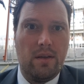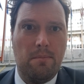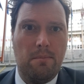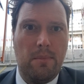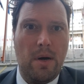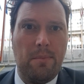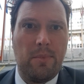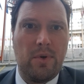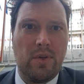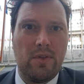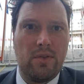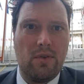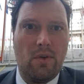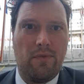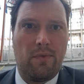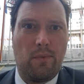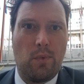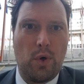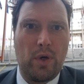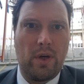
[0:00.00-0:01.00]
members
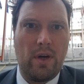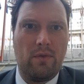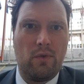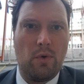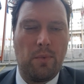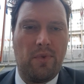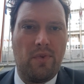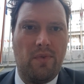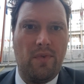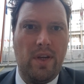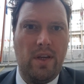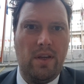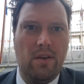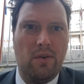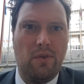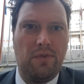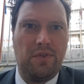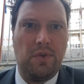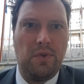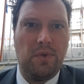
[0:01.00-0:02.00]
of Working Group 3
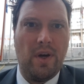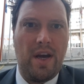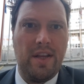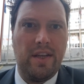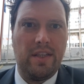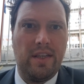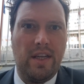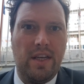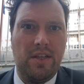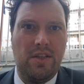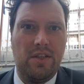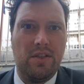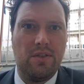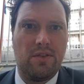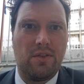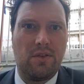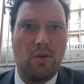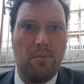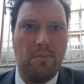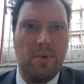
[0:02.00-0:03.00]
of the United
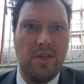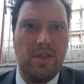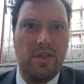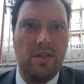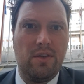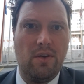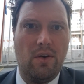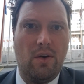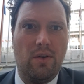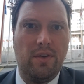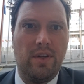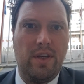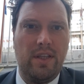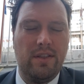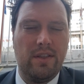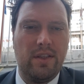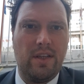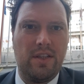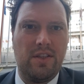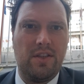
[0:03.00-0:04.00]
Nations Commission on
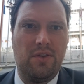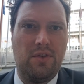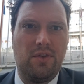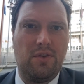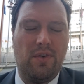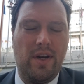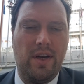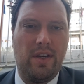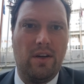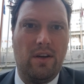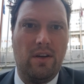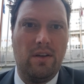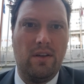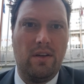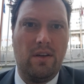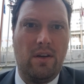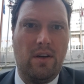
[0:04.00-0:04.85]
International Trade Law